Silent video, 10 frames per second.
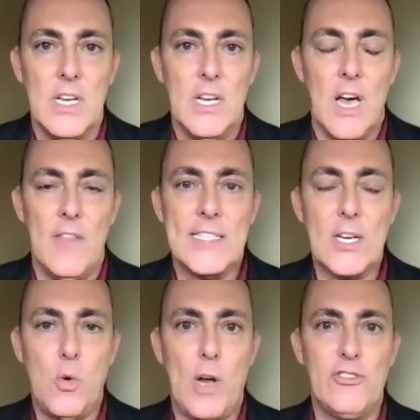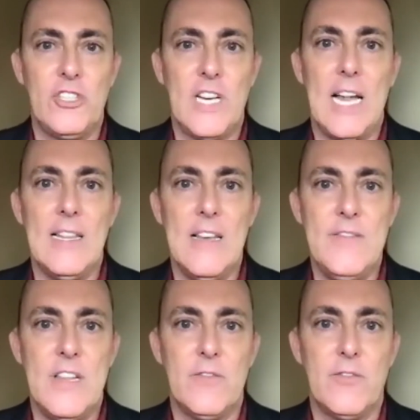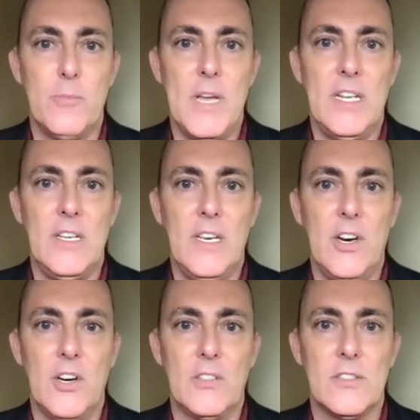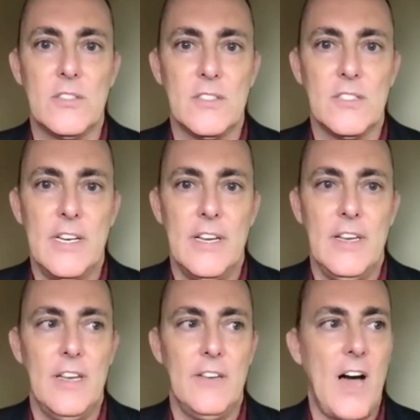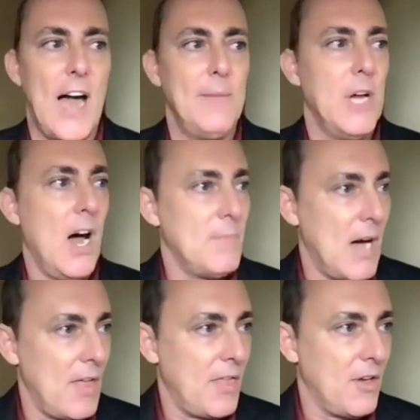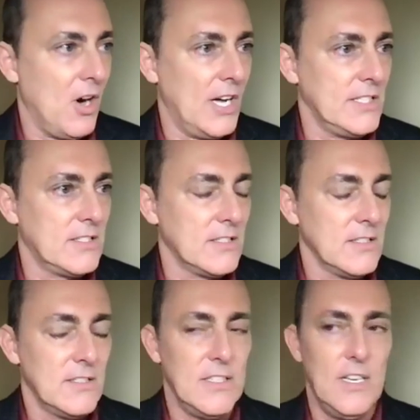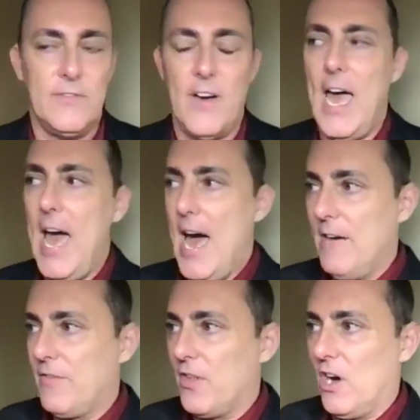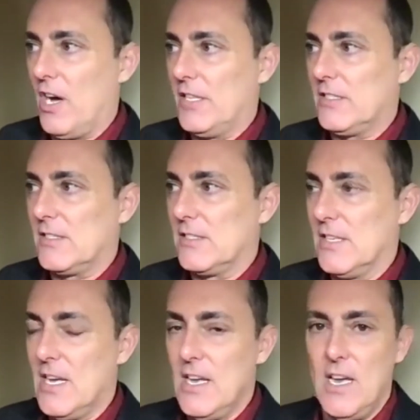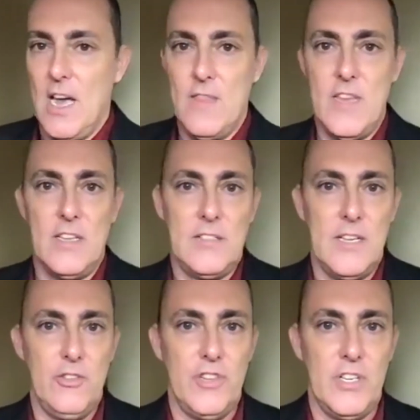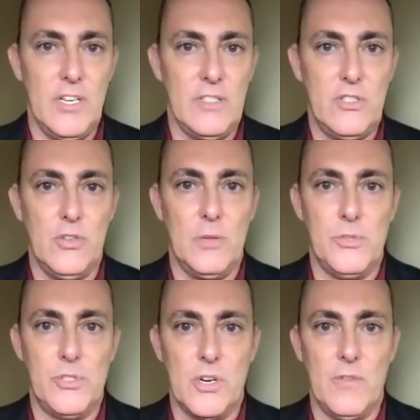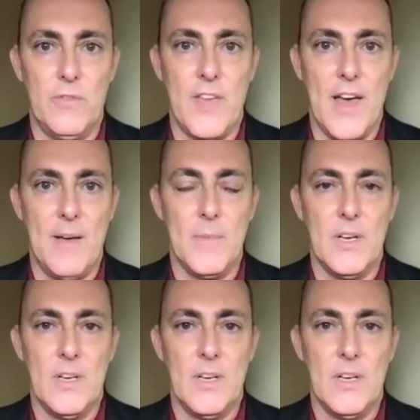And that's a question I lived in for many years. If I'm not my thoughts, if I have thoughts, and the intention is to observe them,